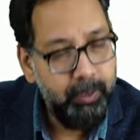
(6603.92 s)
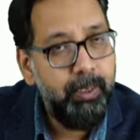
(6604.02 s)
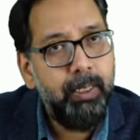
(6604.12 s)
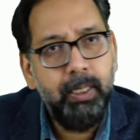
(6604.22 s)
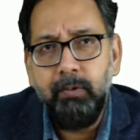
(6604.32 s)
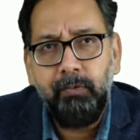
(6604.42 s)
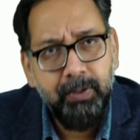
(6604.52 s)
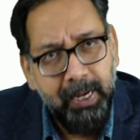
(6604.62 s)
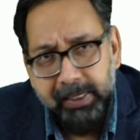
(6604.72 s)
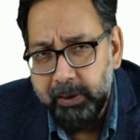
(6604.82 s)
In
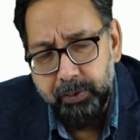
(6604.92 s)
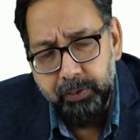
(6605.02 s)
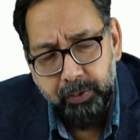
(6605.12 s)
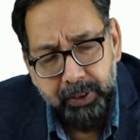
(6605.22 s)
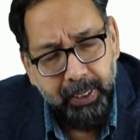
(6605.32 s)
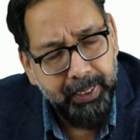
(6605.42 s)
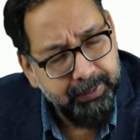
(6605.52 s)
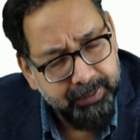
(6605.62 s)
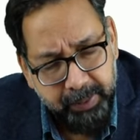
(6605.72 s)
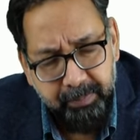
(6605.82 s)
phenylketonuria,
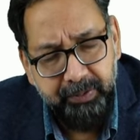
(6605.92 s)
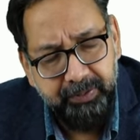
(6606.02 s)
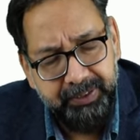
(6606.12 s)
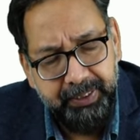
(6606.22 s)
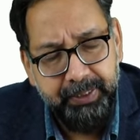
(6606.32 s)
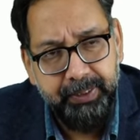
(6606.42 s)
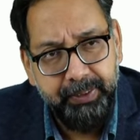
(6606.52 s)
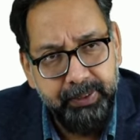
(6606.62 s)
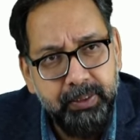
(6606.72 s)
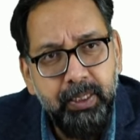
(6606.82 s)
enzyme deficient
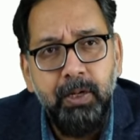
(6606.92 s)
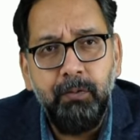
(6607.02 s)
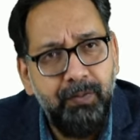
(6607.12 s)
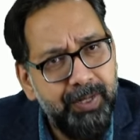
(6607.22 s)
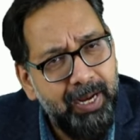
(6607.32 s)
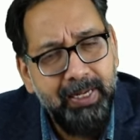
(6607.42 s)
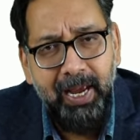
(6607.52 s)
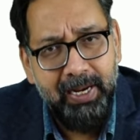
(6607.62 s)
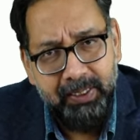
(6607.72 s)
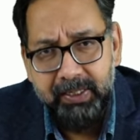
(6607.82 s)
is
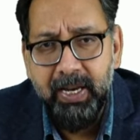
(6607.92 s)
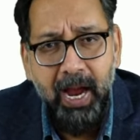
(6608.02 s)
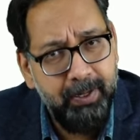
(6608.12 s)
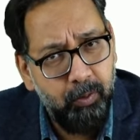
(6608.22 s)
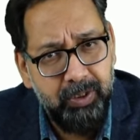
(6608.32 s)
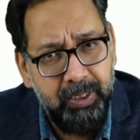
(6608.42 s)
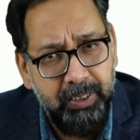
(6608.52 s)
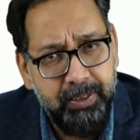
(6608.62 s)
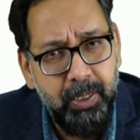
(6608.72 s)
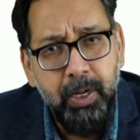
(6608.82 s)
phenylalanine
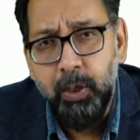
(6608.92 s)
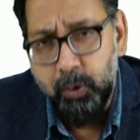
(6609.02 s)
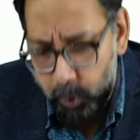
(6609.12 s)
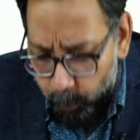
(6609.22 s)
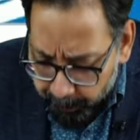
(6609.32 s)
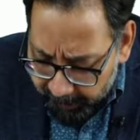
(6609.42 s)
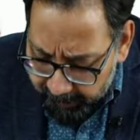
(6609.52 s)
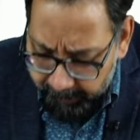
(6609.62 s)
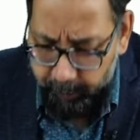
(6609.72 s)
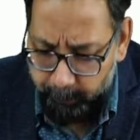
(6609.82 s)
hydroxylase.
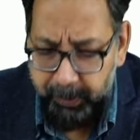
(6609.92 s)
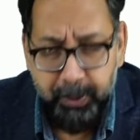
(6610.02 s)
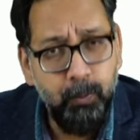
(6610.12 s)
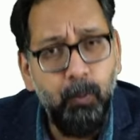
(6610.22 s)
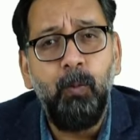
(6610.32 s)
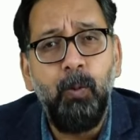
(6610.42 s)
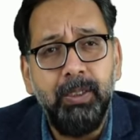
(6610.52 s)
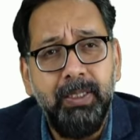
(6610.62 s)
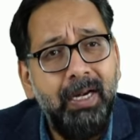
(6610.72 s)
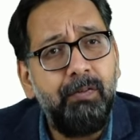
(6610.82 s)
Normally, we know
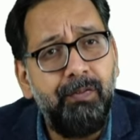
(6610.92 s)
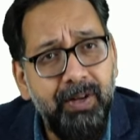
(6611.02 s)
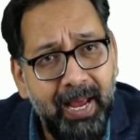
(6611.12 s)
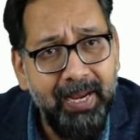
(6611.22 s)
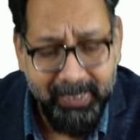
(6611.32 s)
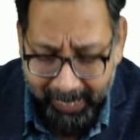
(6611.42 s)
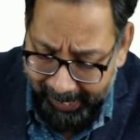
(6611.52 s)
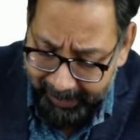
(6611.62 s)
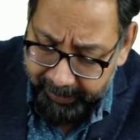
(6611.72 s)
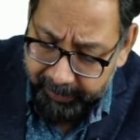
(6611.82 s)
that
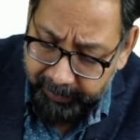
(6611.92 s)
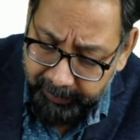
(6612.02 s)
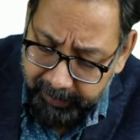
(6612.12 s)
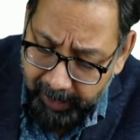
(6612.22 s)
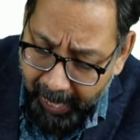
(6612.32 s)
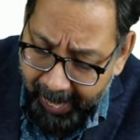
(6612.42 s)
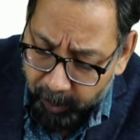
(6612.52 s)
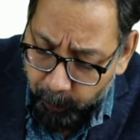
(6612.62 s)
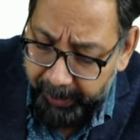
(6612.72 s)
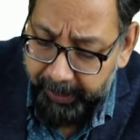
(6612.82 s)
phenylalanine is
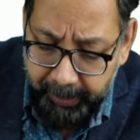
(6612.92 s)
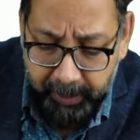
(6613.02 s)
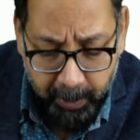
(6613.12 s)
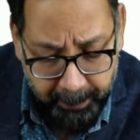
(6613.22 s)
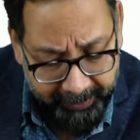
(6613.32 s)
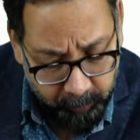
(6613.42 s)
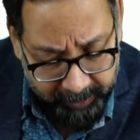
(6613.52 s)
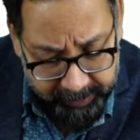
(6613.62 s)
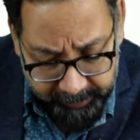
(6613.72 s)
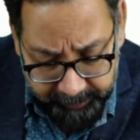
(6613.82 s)
aromatic amino
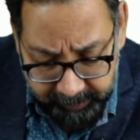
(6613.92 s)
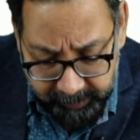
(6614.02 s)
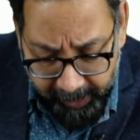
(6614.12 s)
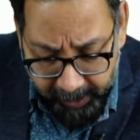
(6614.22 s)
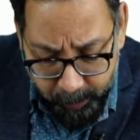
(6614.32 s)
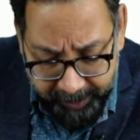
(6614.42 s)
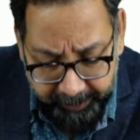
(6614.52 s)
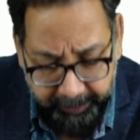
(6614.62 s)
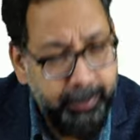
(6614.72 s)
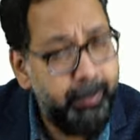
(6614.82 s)
acid. This is aromatic ring.